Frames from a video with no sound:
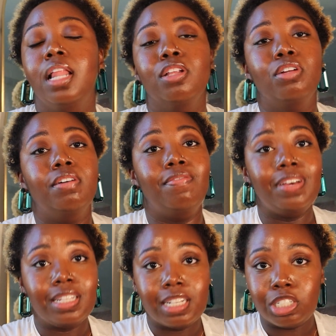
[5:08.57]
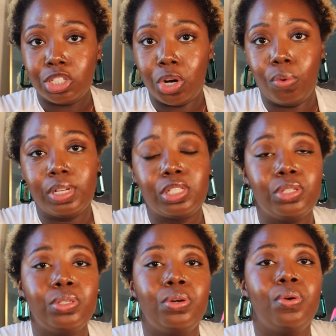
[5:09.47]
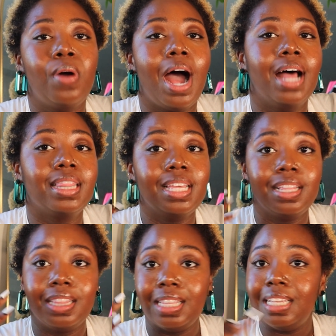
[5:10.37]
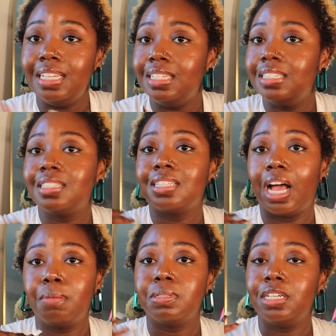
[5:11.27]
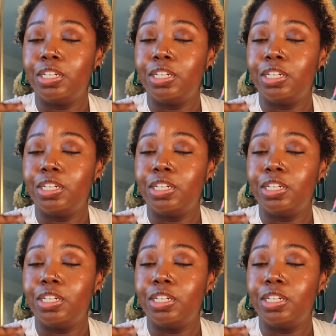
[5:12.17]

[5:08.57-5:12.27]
a little event that you're going to, I think these types of